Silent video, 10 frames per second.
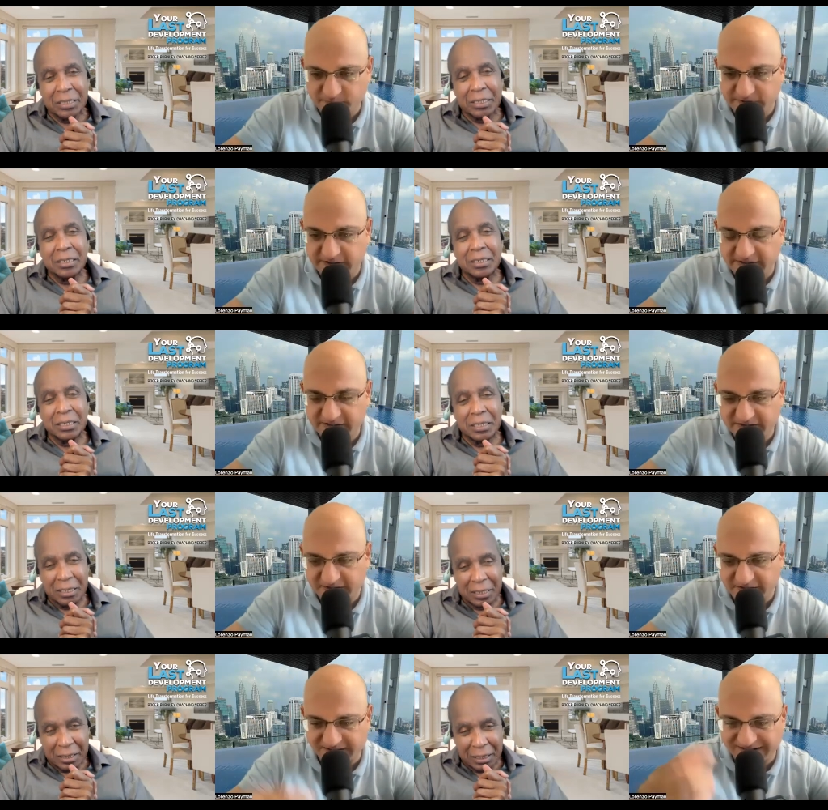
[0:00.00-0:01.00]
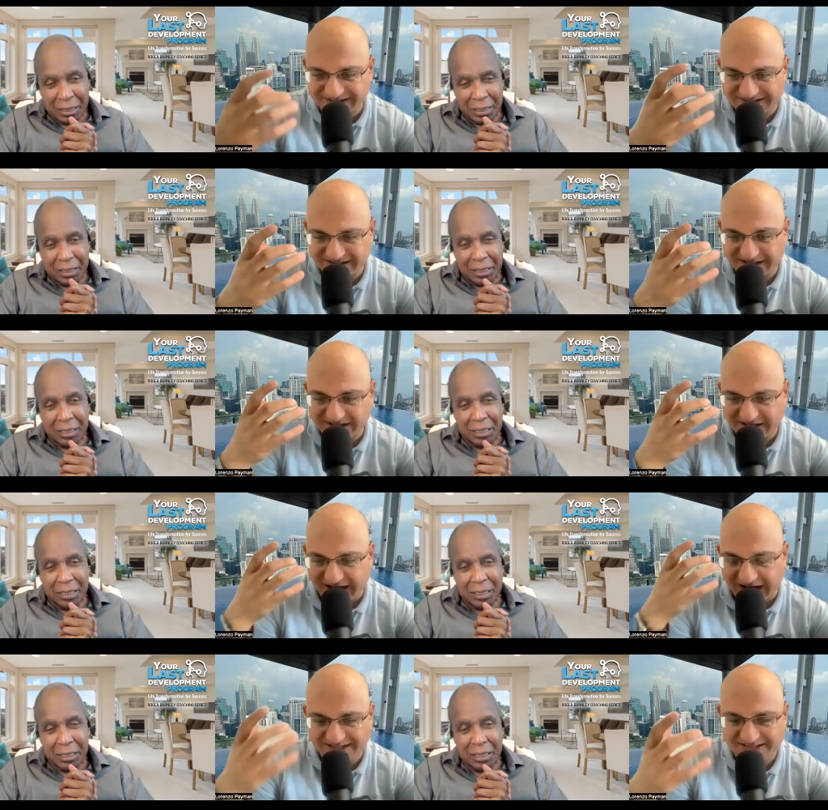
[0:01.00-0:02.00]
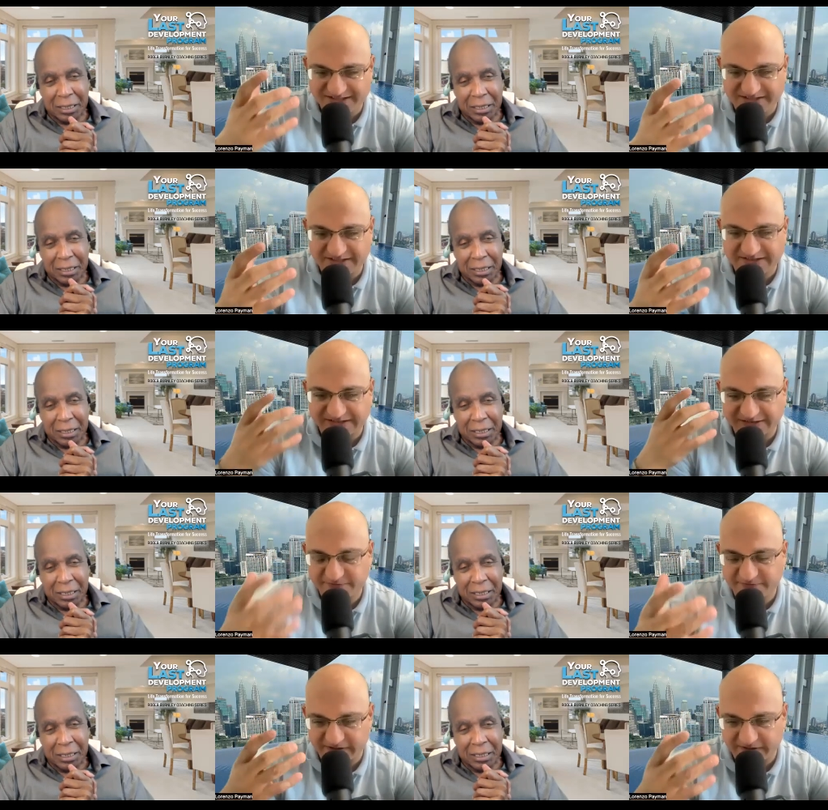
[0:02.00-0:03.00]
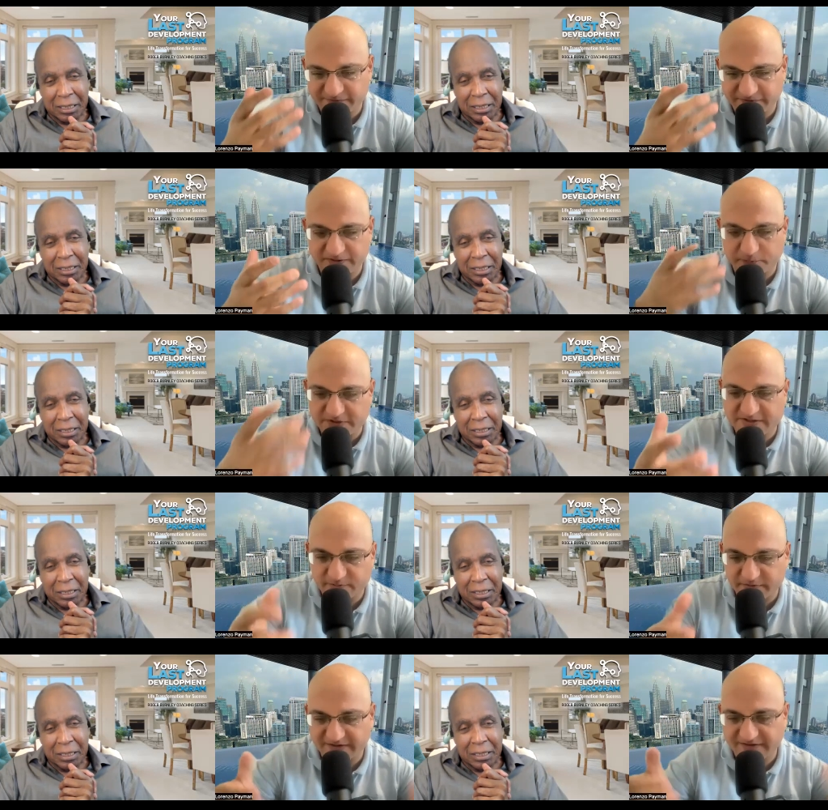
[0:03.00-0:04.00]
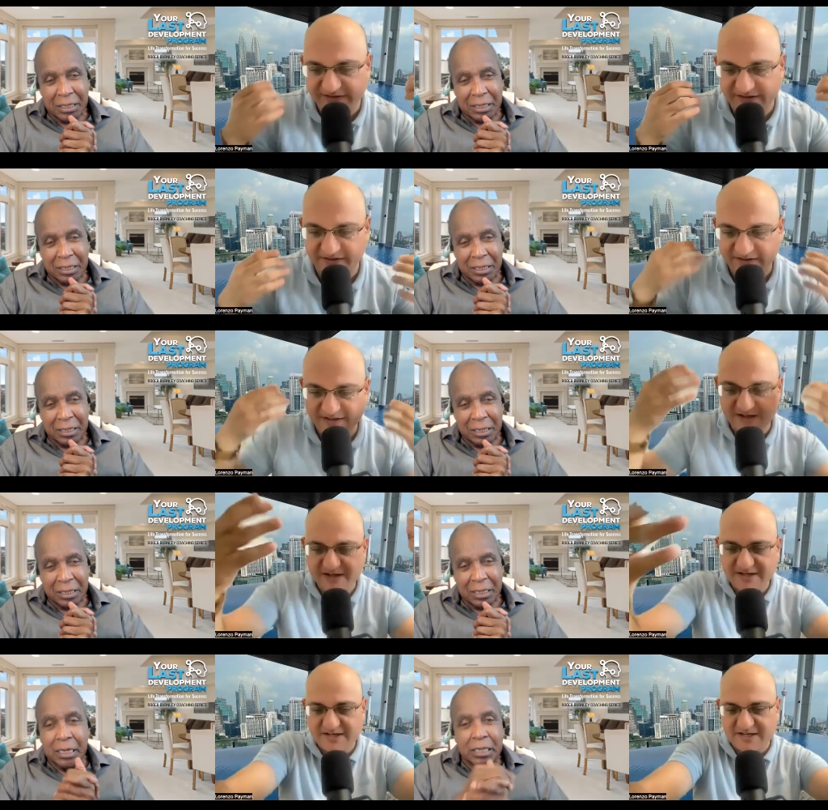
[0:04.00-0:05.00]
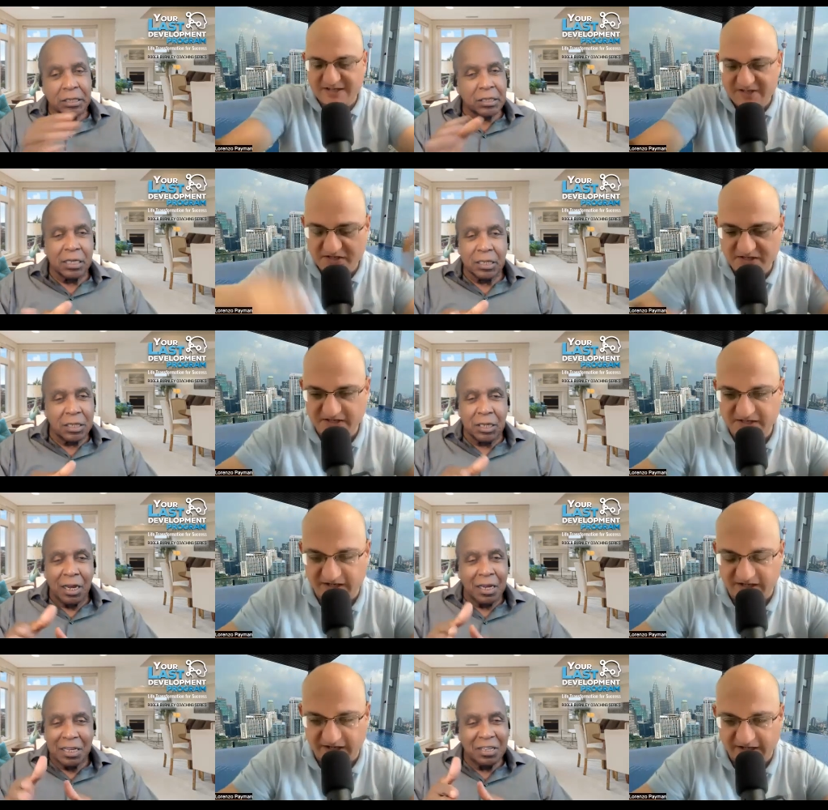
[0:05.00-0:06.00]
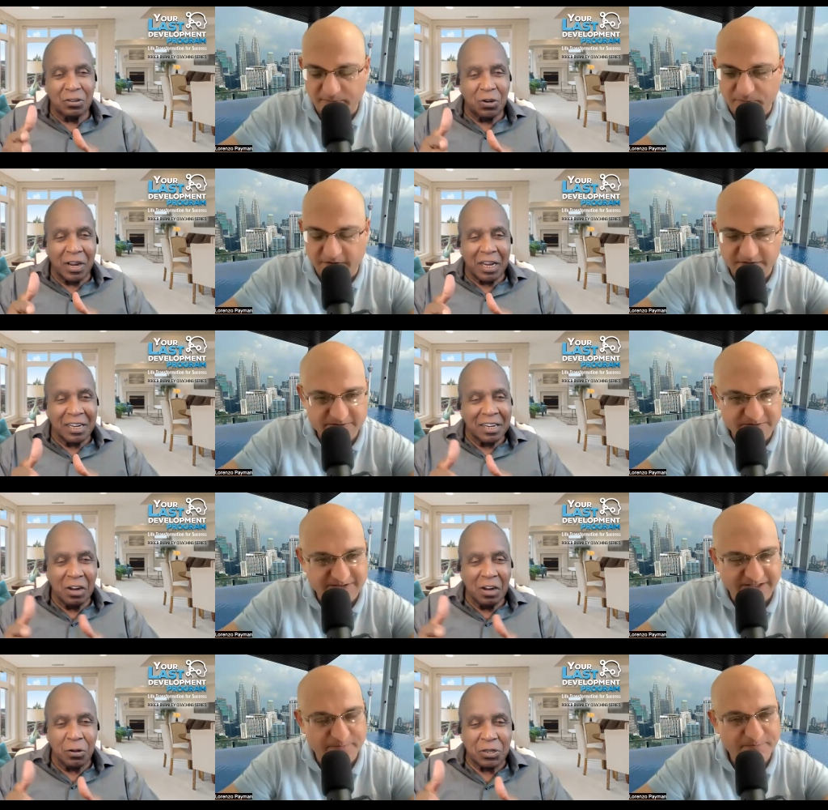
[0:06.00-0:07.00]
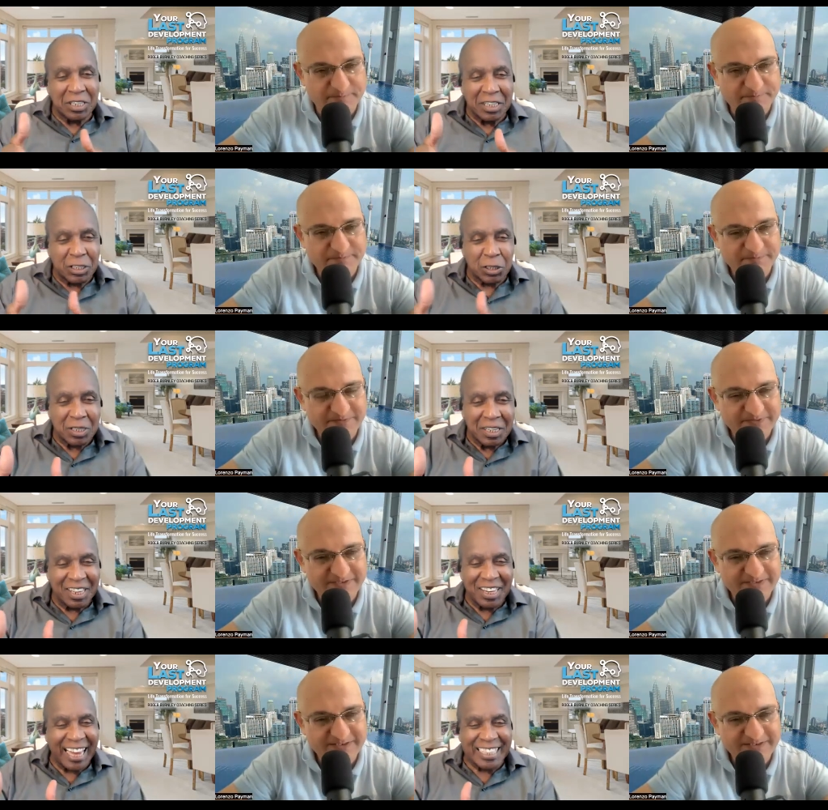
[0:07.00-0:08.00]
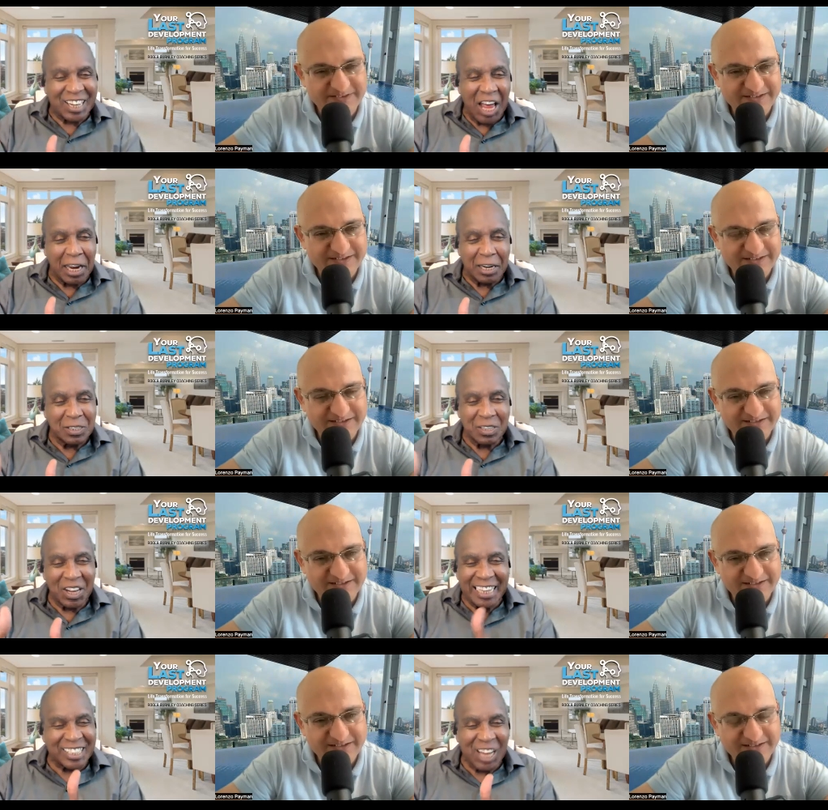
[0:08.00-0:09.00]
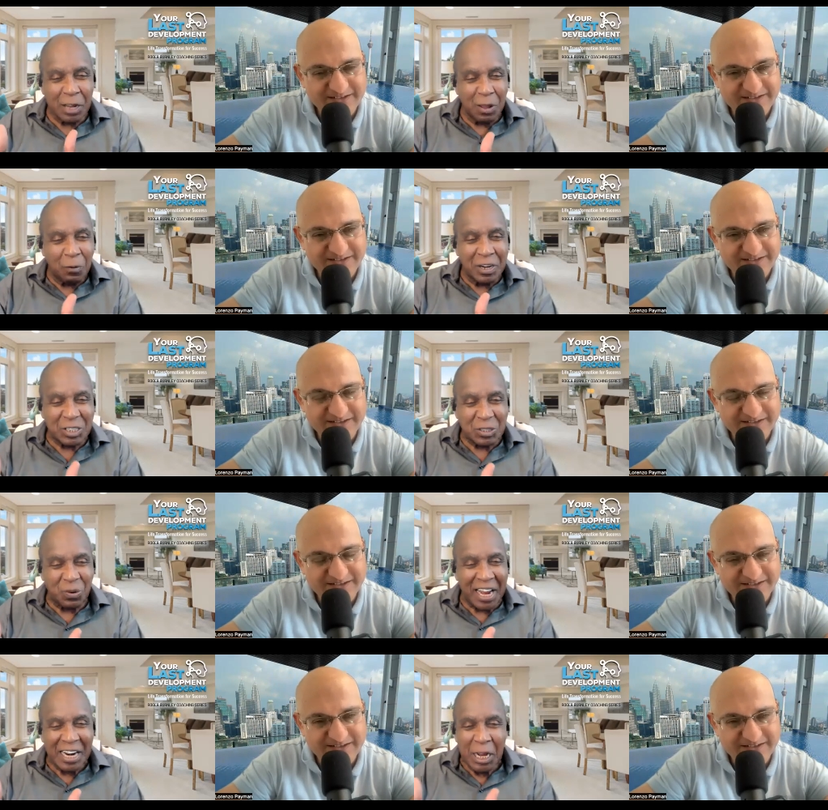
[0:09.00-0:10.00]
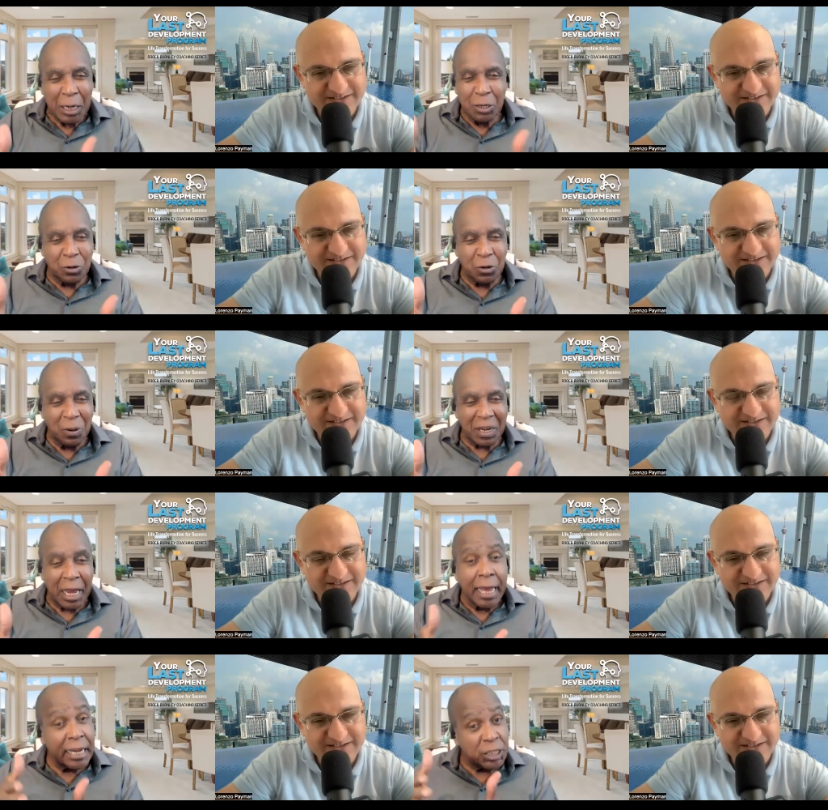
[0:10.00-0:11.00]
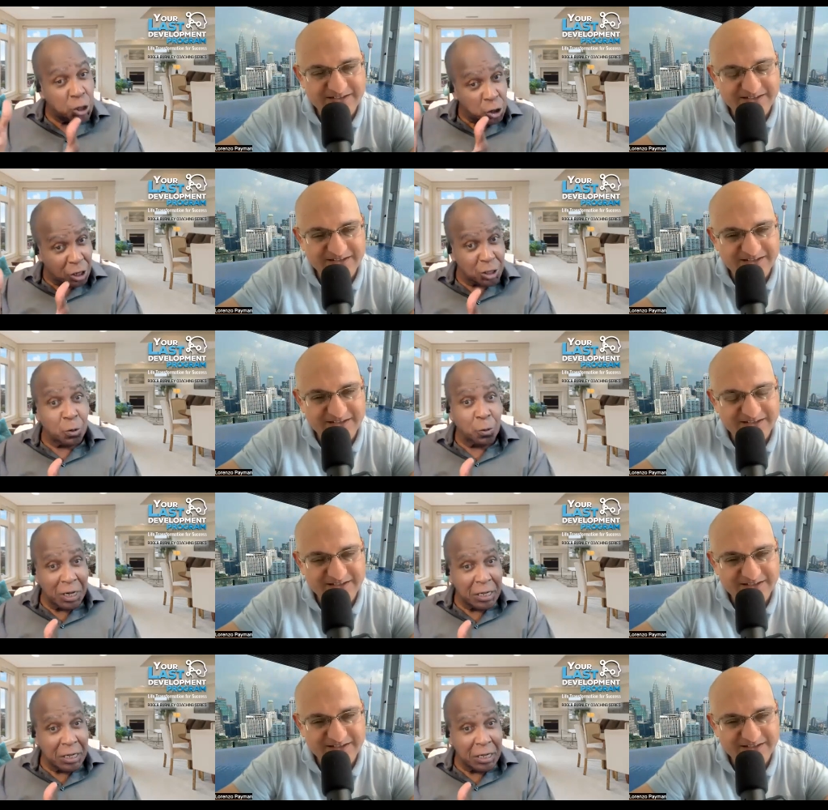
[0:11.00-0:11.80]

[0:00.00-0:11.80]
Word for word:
Speaker 1: to really access that infinite wisdom? And then
Speaker 2: you're just the last line that we just read, you're doing it. It's just a real,